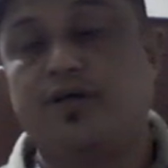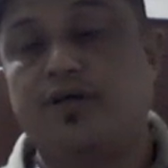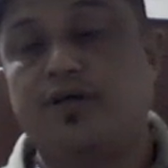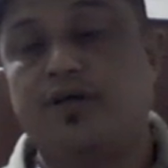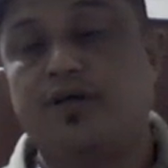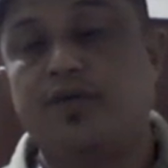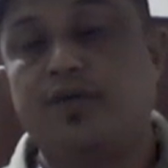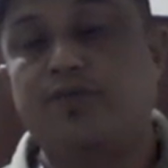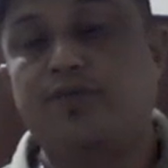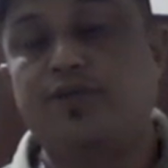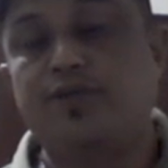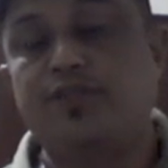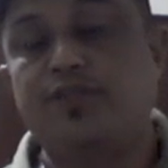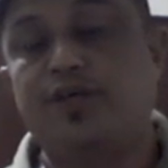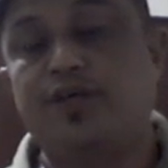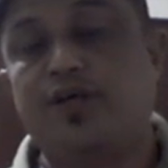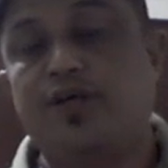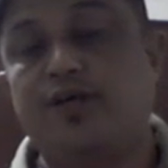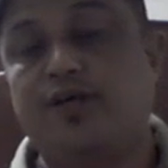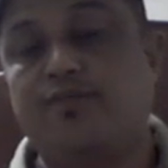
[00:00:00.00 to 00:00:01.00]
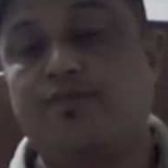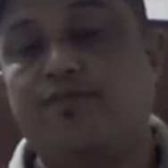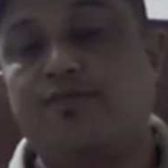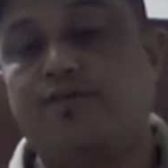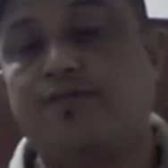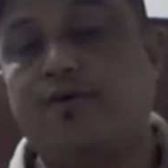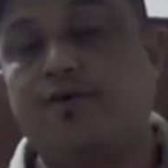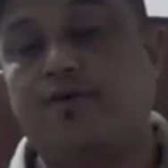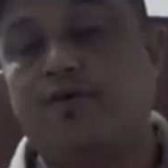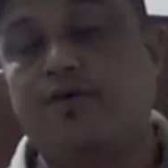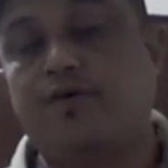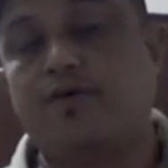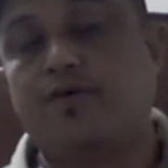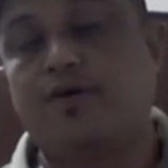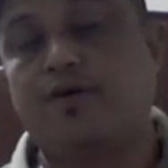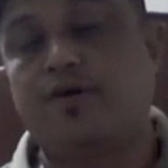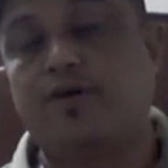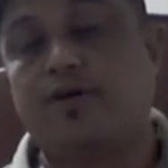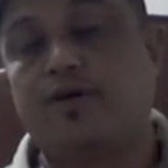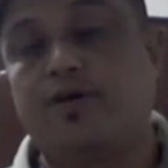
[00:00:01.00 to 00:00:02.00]
if we take up for,
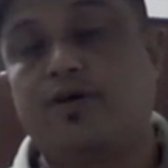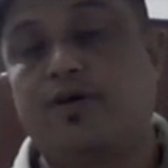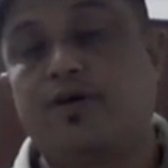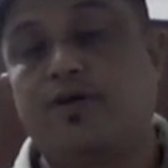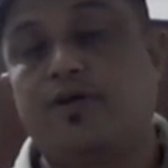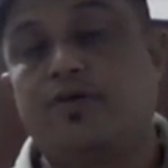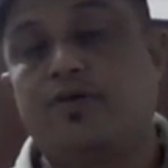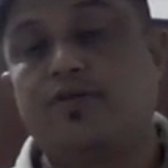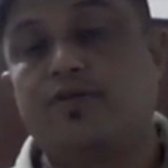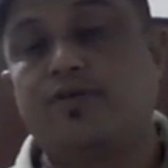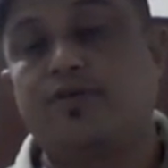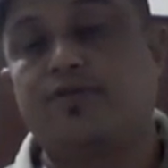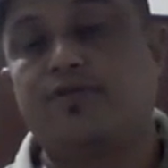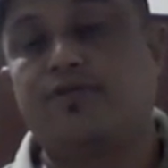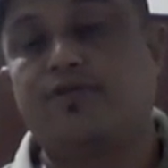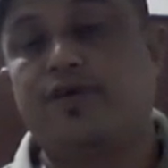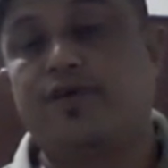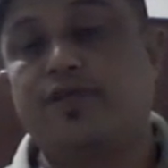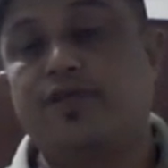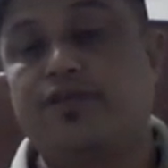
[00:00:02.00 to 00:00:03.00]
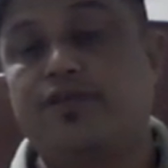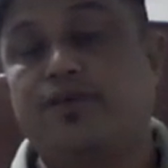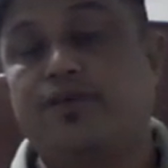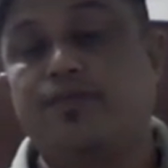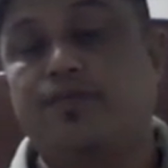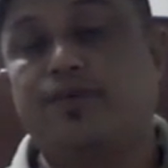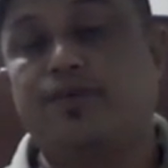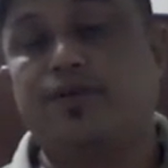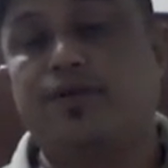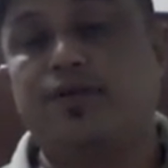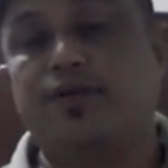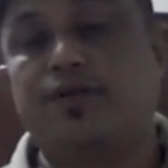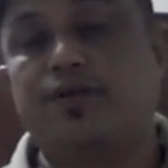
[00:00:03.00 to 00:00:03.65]
say, for example,